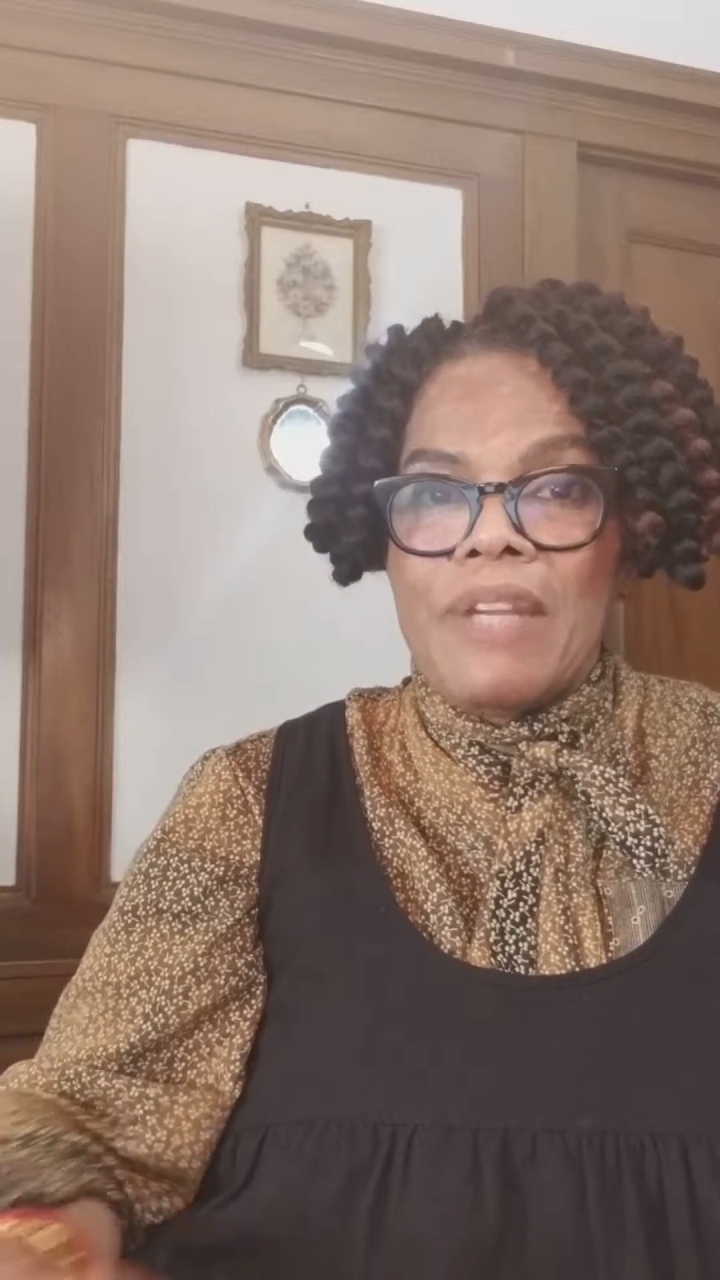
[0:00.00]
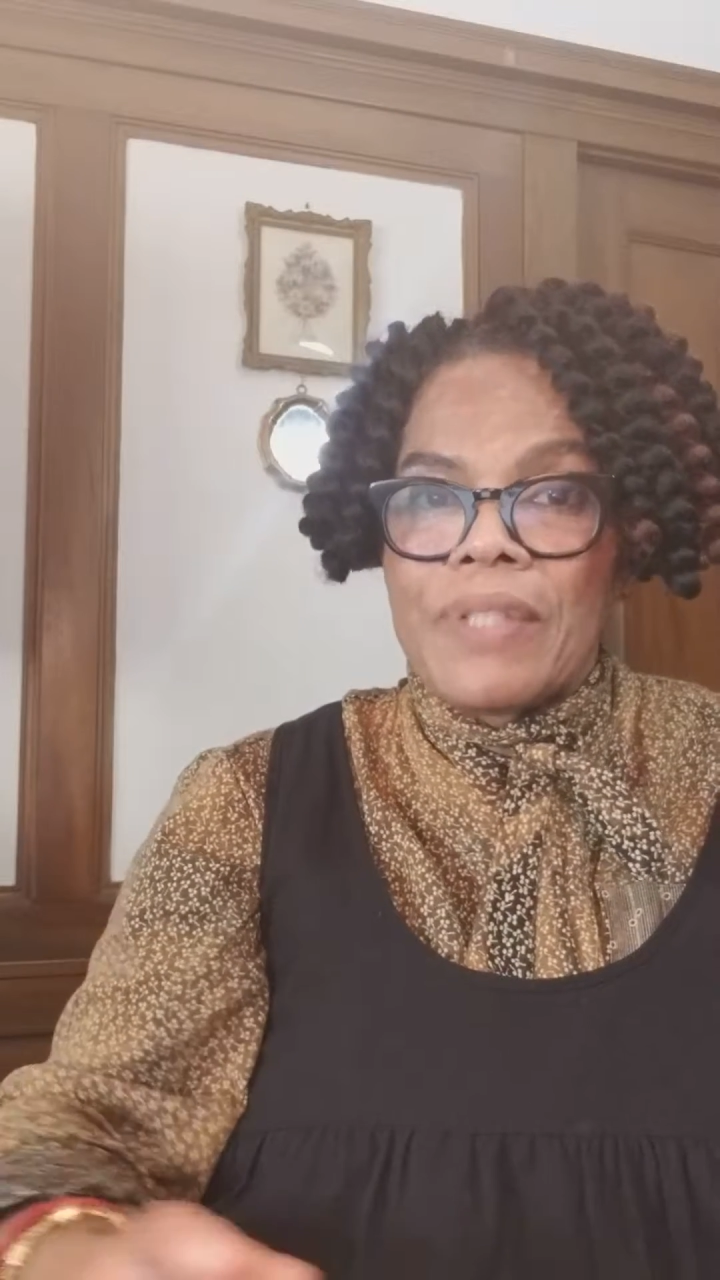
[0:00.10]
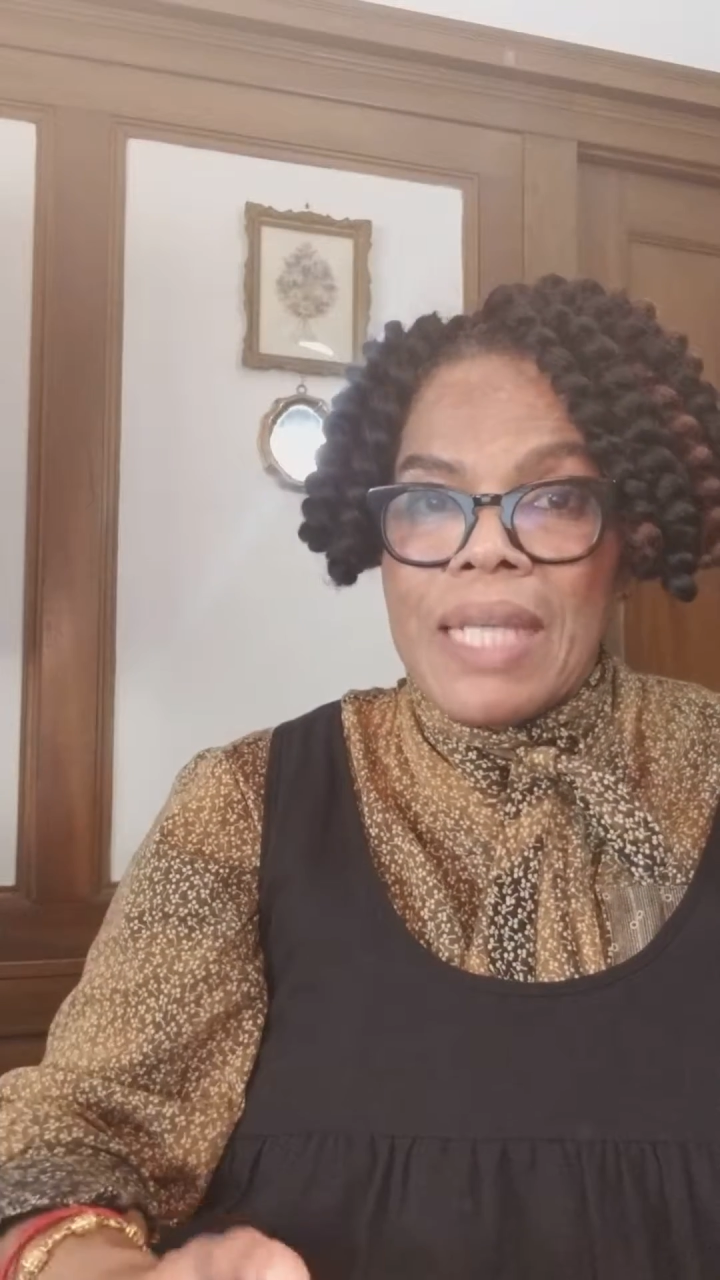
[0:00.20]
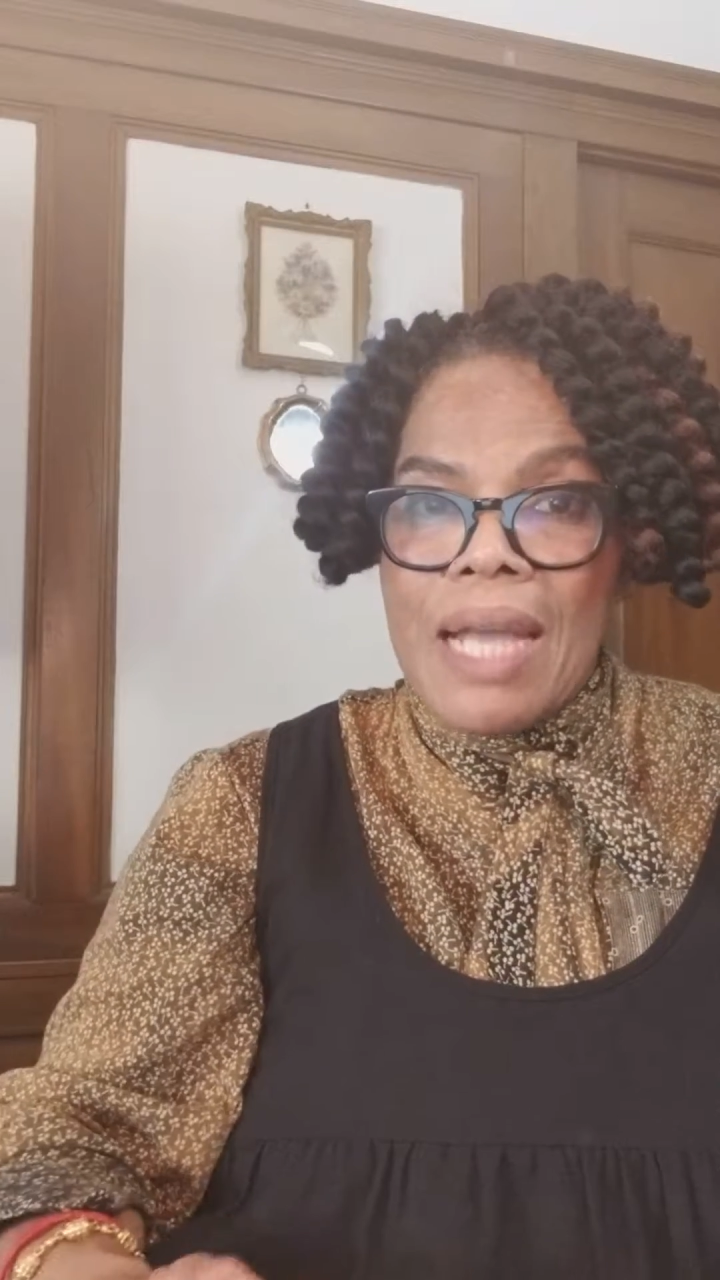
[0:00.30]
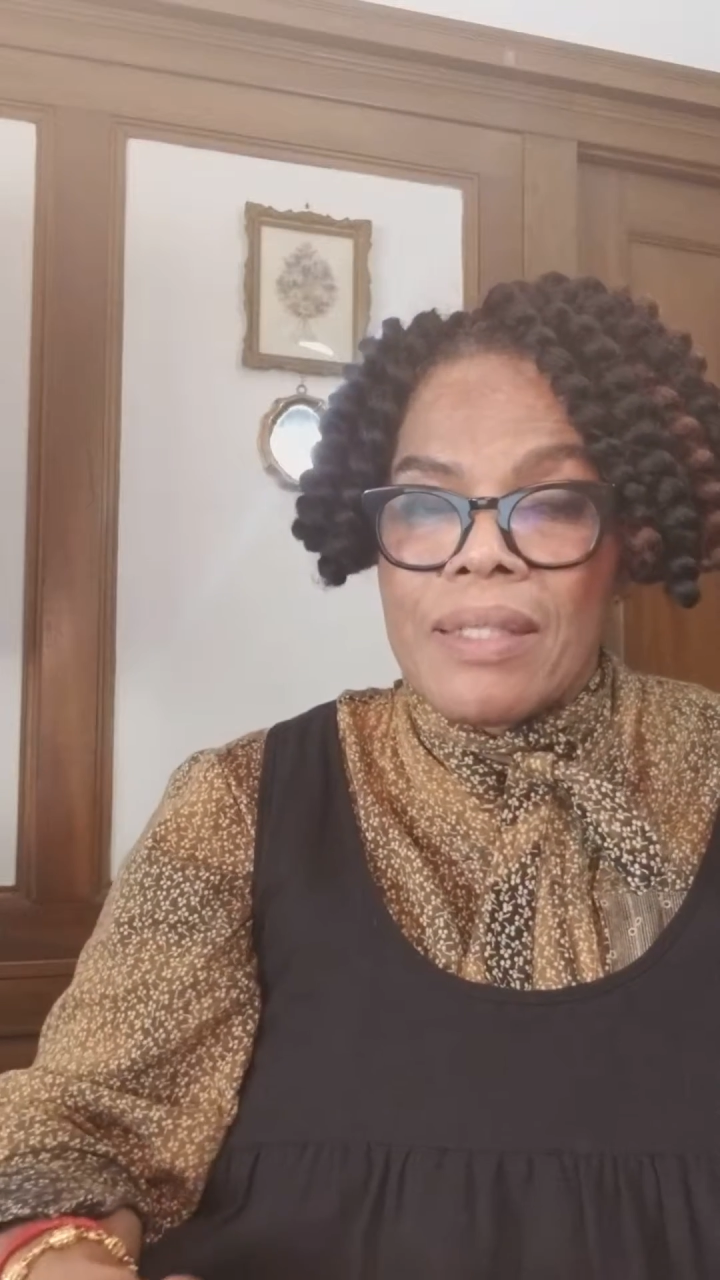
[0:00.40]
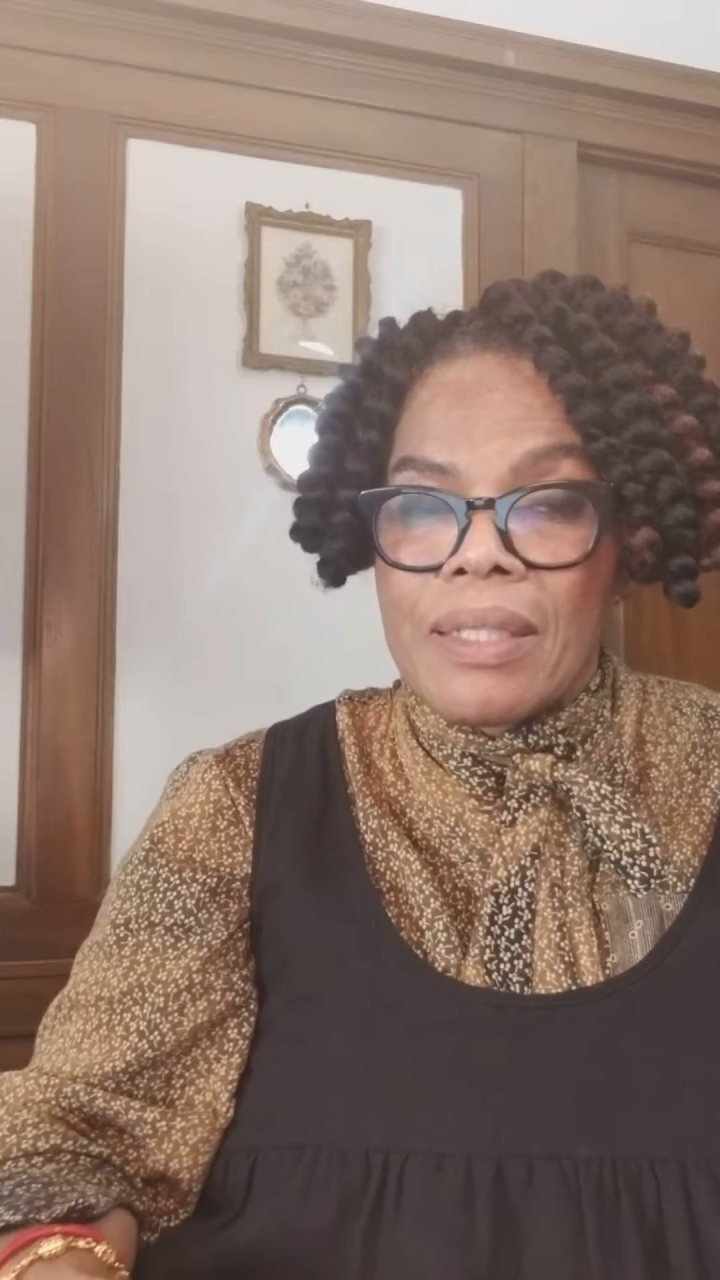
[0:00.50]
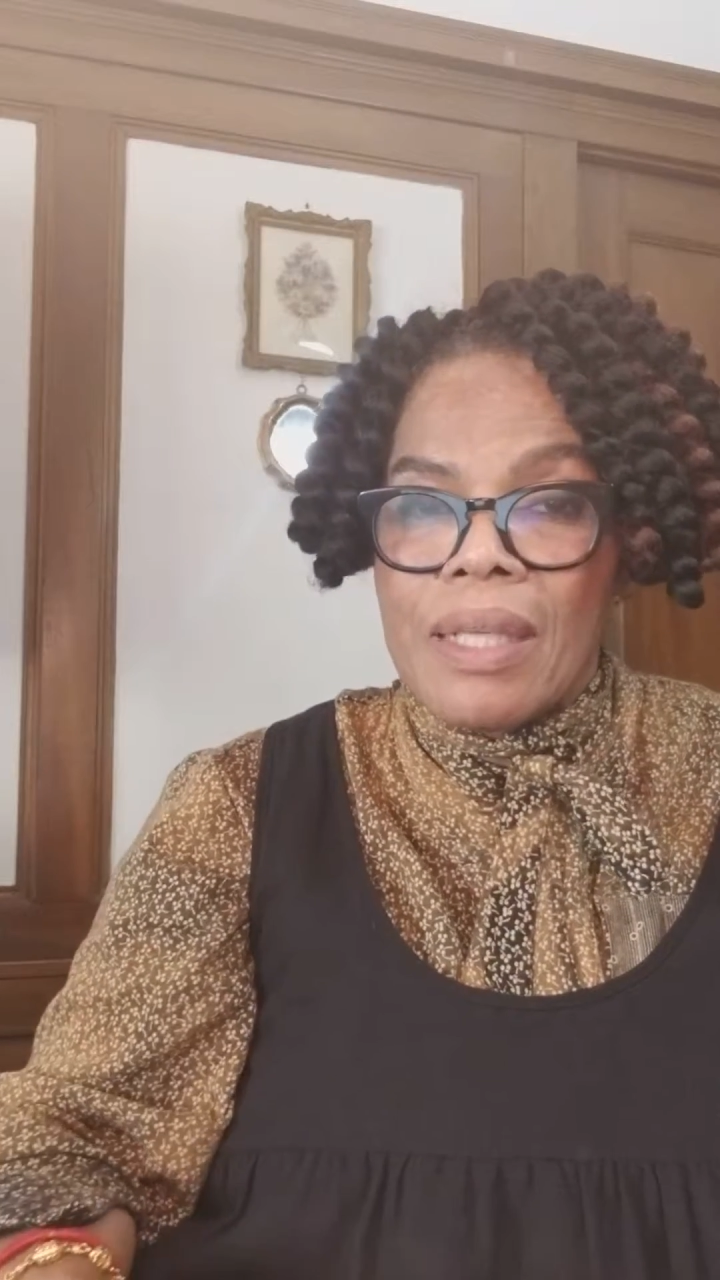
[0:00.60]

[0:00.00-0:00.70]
if she has the